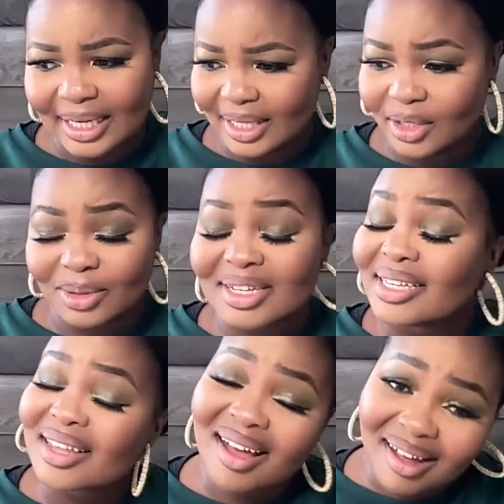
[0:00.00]
And those
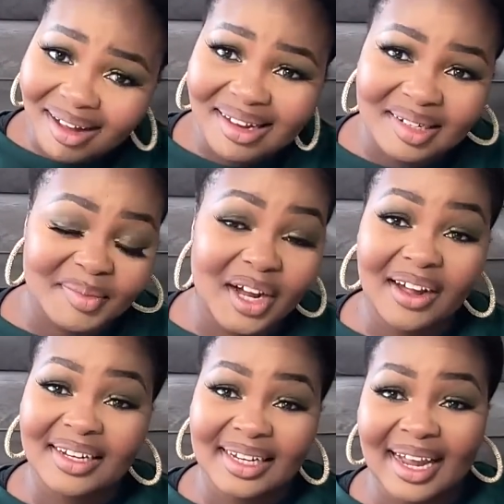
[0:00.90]
days are hard. I'm not
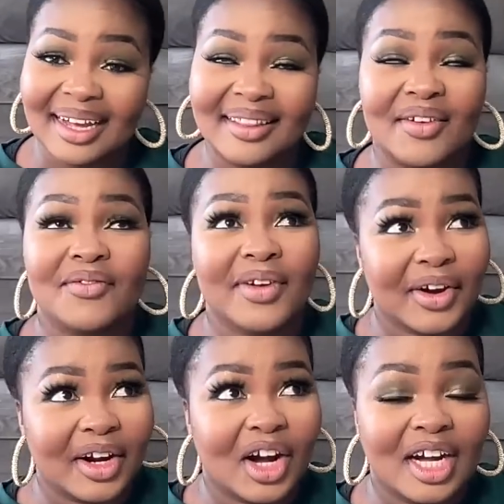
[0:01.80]
gonna lie. They're
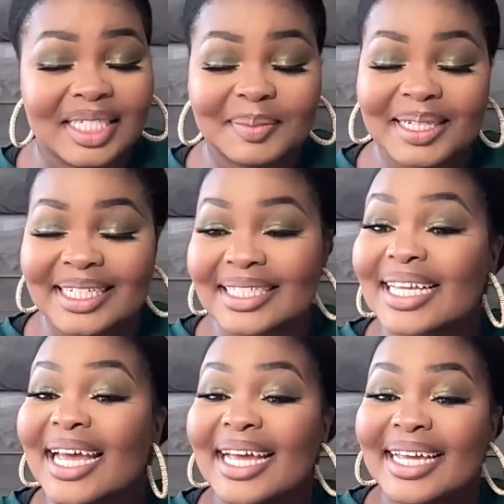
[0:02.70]
very hard because,
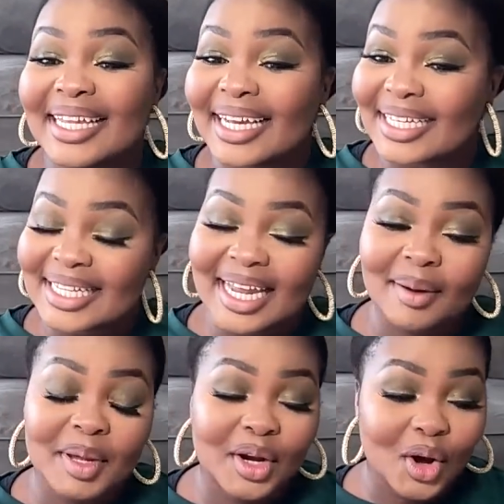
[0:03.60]
like I said,
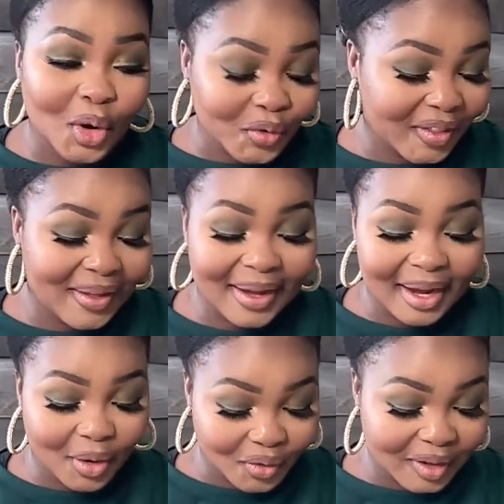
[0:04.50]
I'm an overthink.
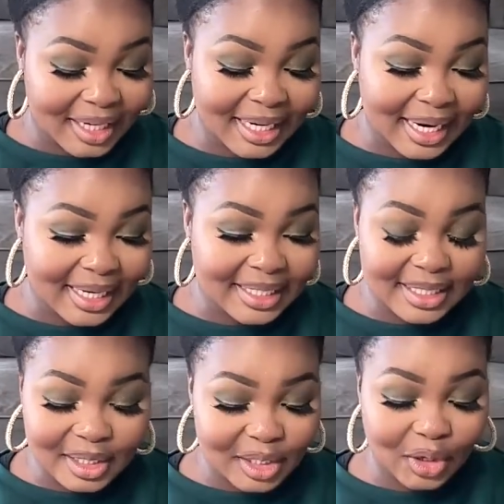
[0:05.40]
I overanalyze.
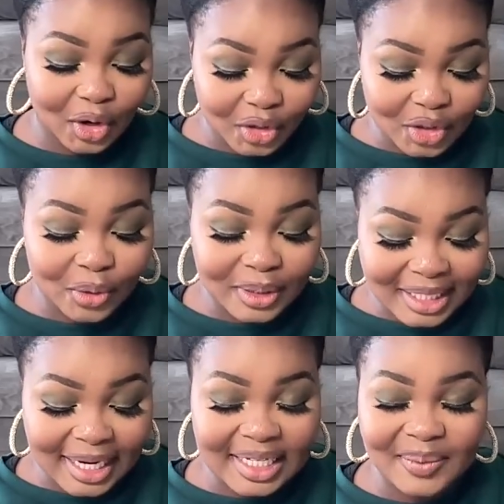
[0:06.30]
It's on those
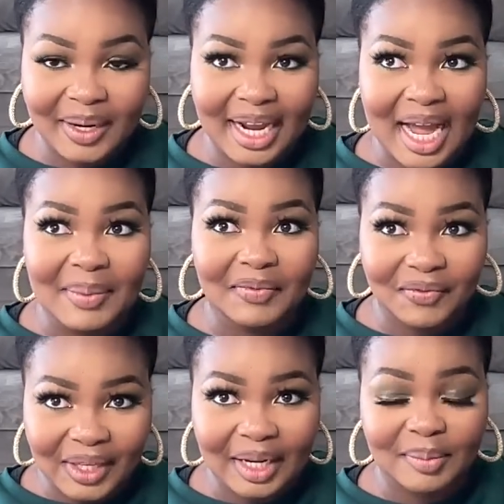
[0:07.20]
days where I'm
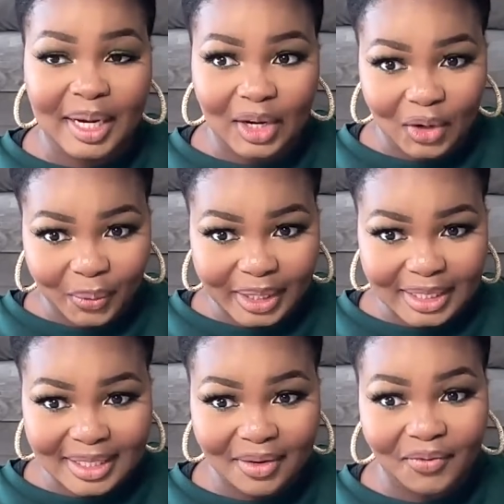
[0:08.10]
feeling my lowest
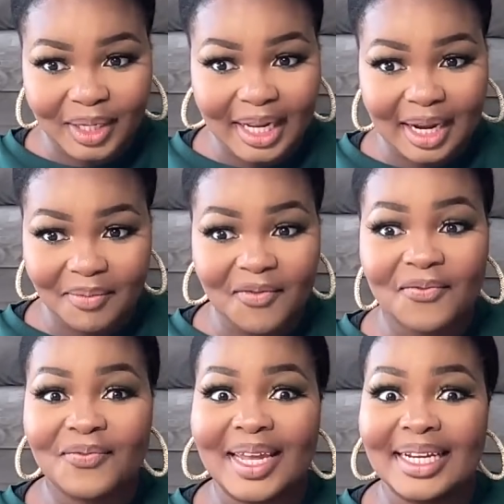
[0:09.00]
because I feel like I'm
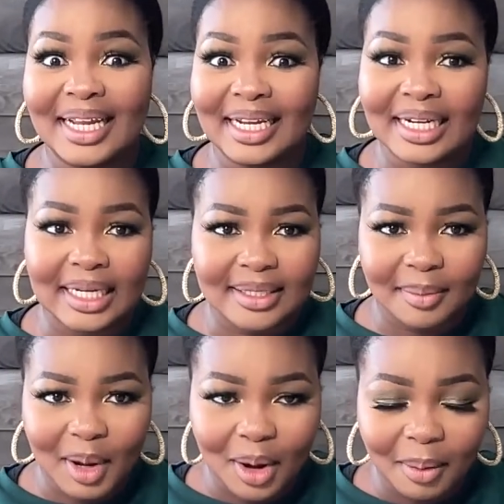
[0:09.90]
failing as a
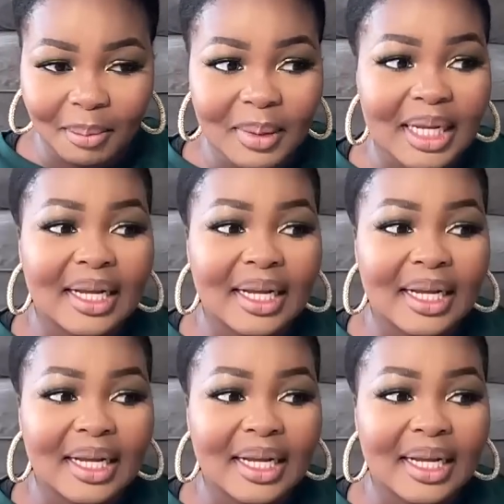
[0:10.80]
mom.